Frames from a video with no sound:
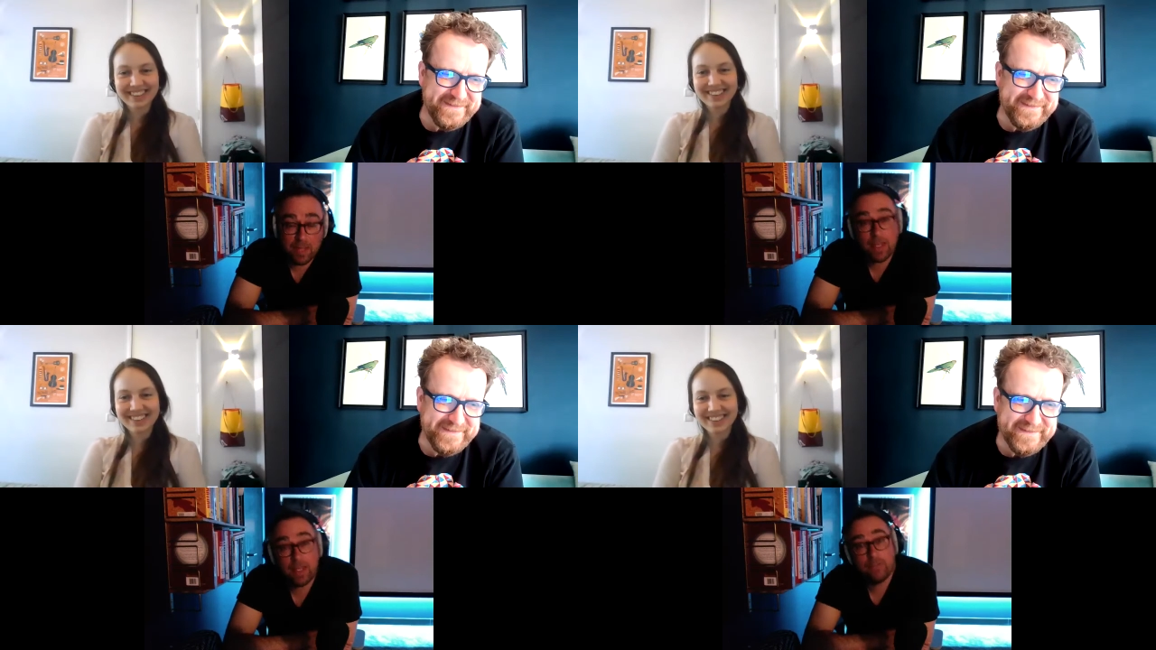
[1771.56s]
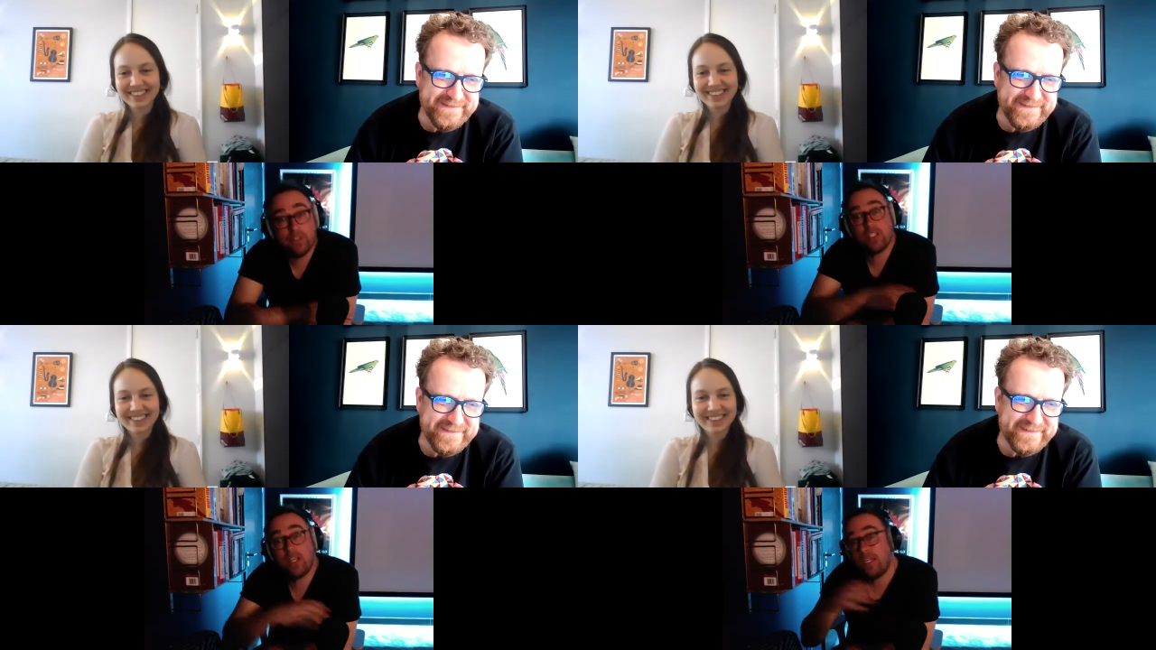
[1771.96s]
Speaker 1: live in
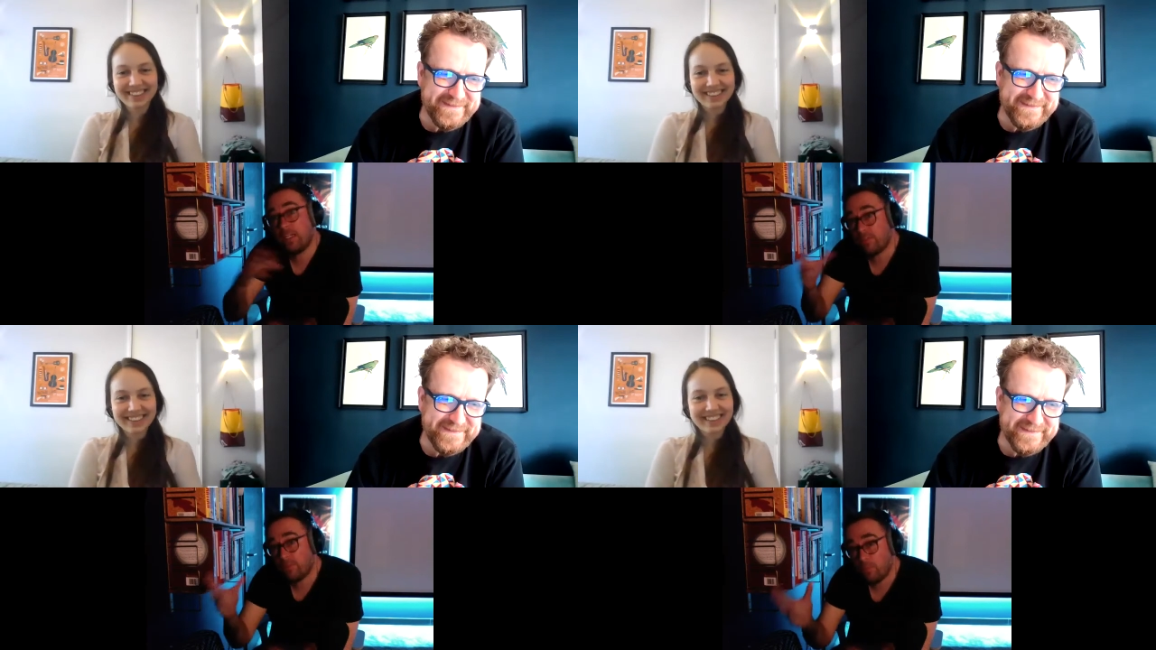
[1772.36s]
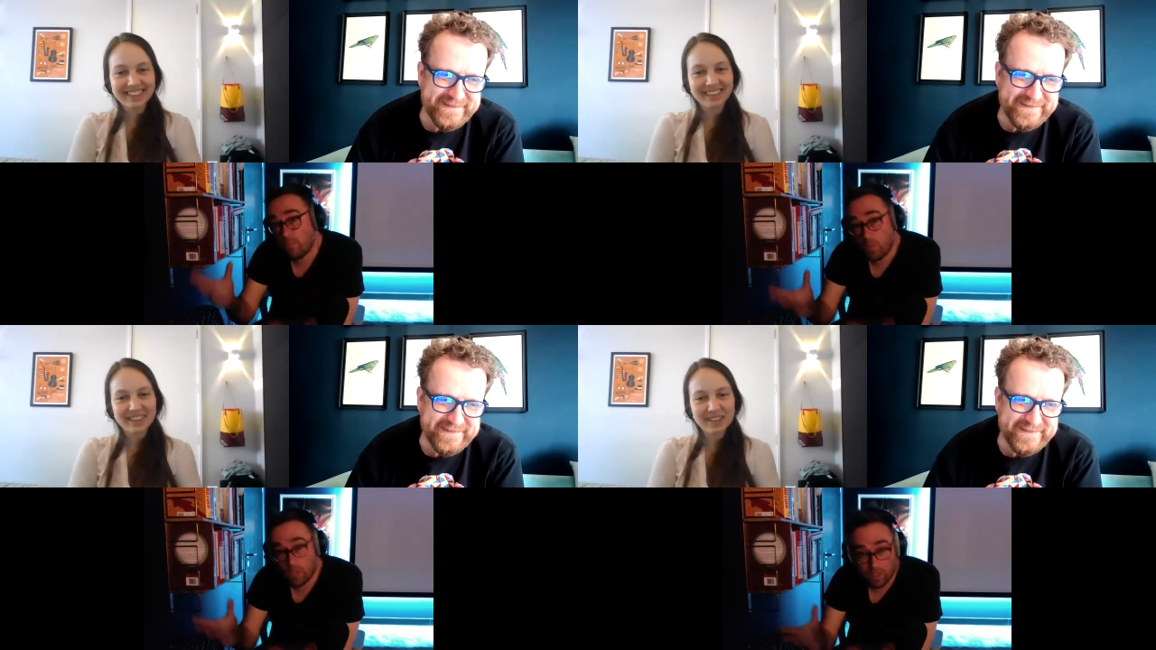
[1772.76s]
slightly different
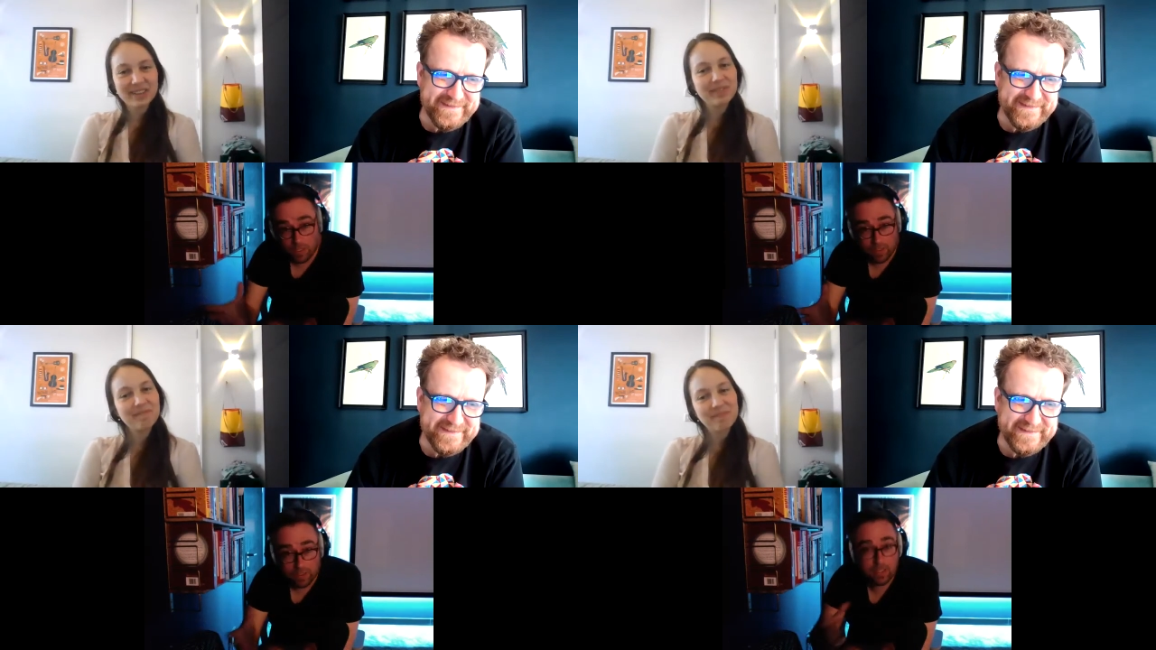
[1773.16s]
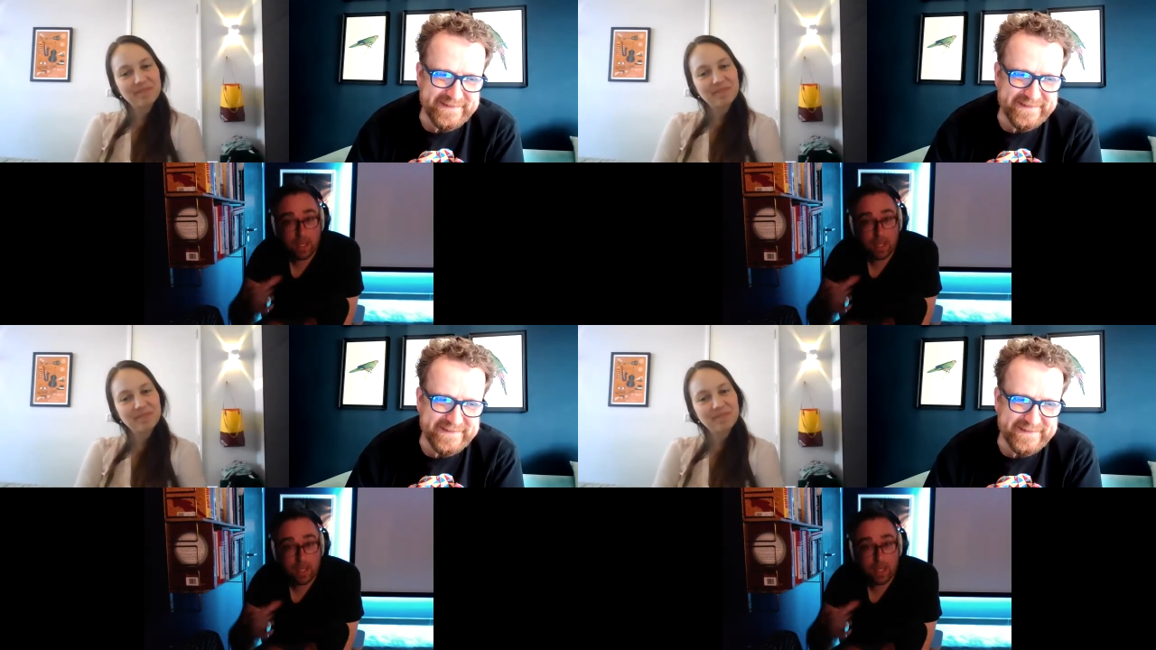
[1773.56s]
worlds.